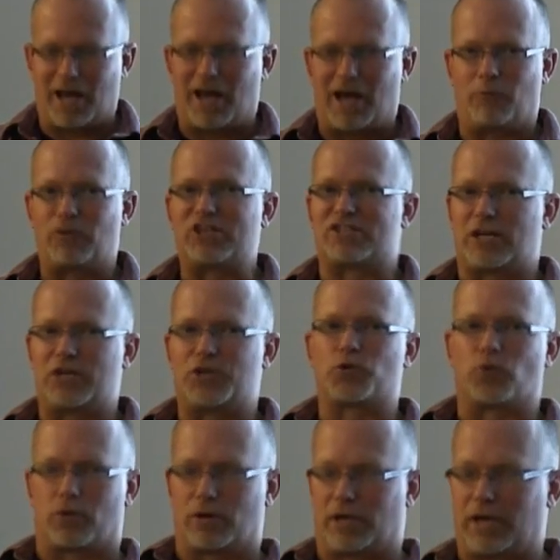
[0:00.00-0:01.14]
I want to say
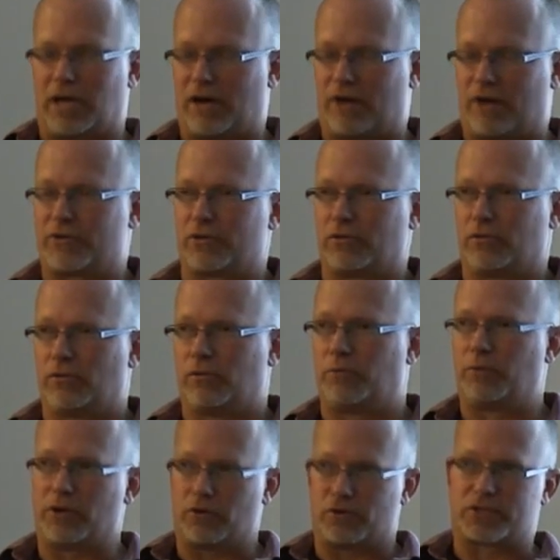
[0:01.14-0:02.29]
shortly after
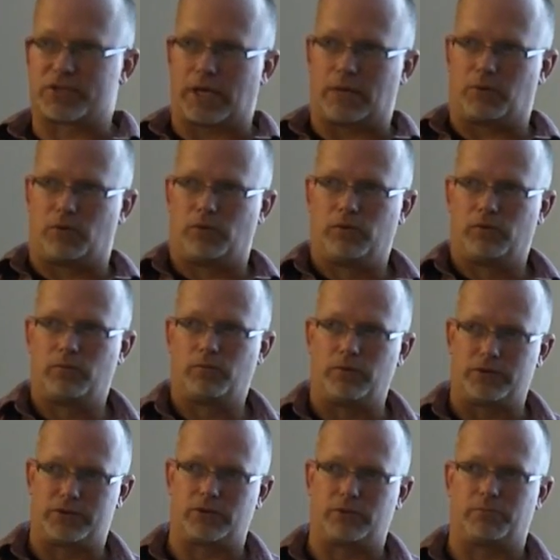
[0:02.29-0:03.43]
we go stable
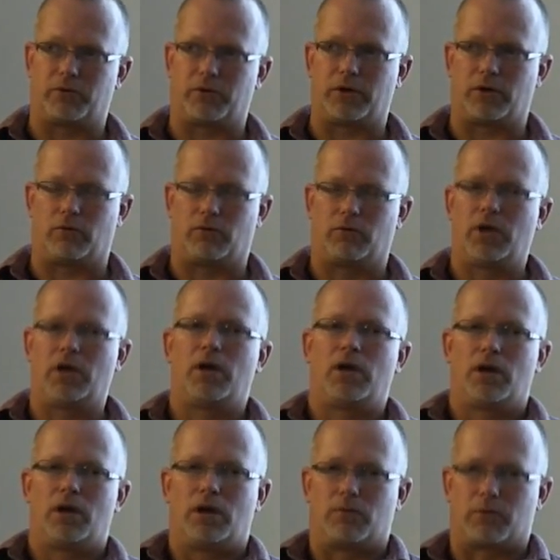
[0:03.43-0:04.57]
with 2.0,
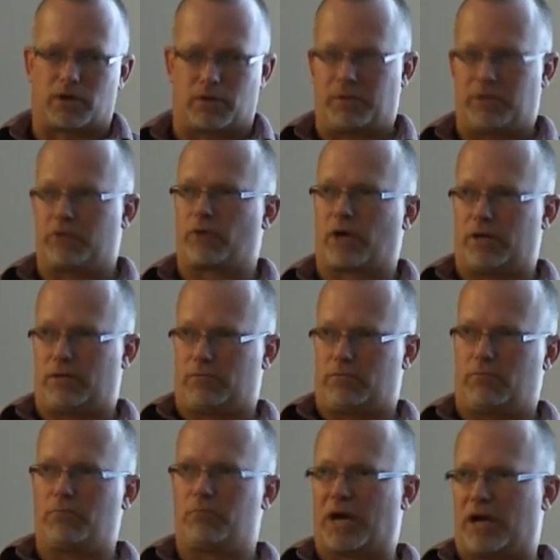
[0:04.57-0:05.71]
we're going to be right
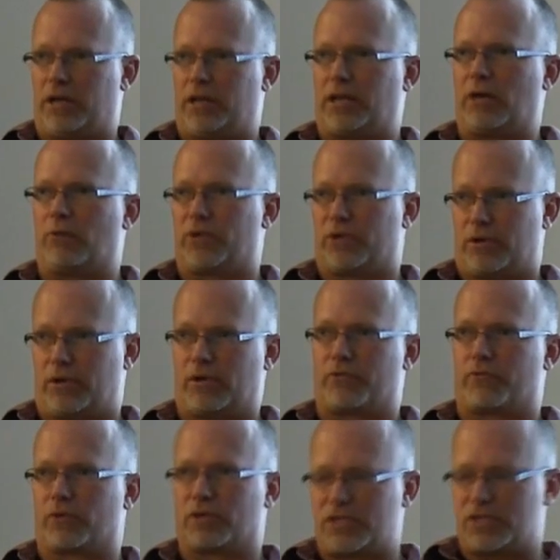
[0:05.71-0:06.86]
behind that with another
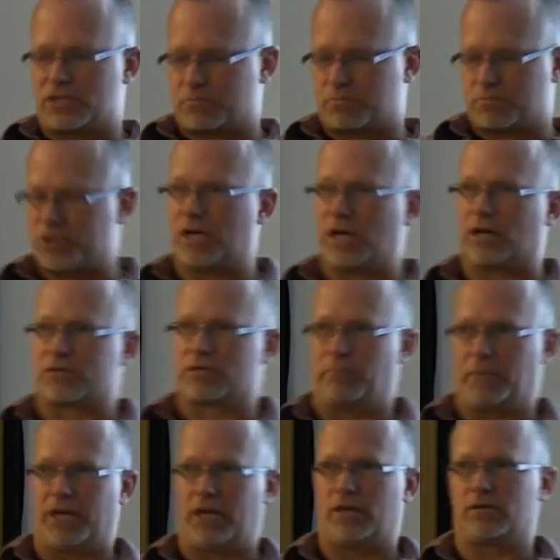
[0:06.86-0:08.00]
release, pushing out some
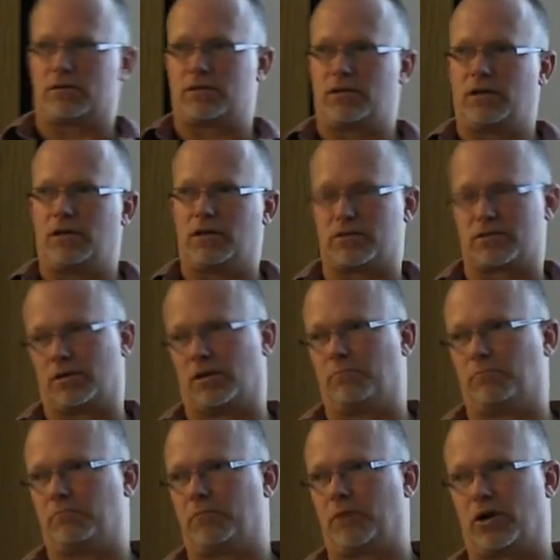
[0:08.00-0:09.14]
betas and
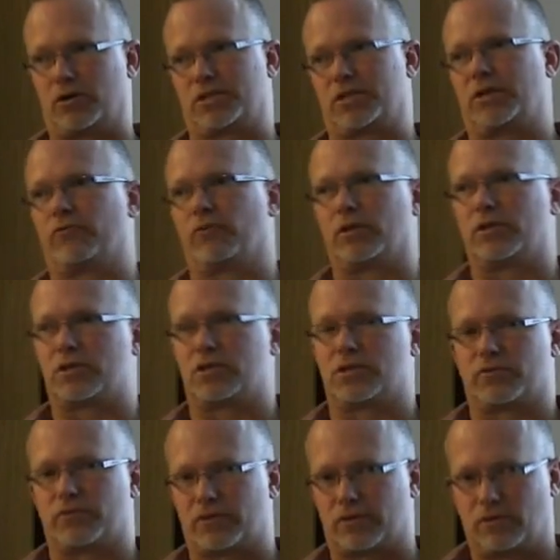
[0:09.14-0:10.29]
some RC releases
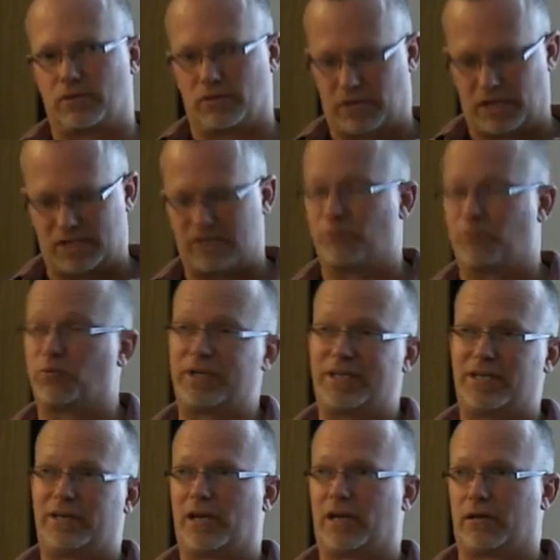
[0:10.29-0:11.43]
for things that we
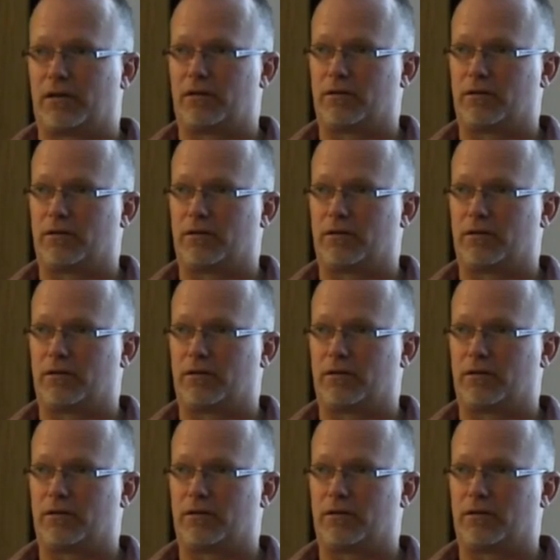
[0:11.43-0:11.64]
did not